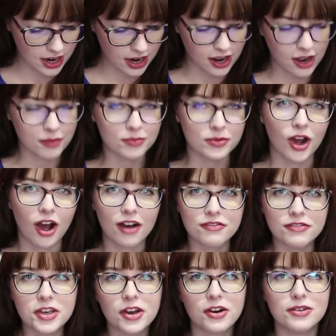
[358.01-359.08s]

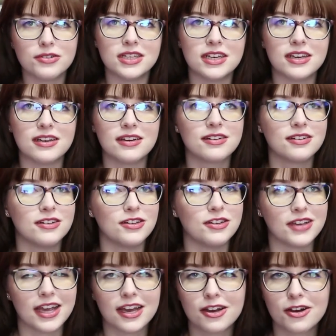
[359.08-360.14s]
Coffee cozy. You
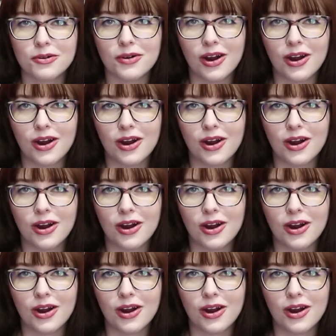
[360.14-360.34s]
can't go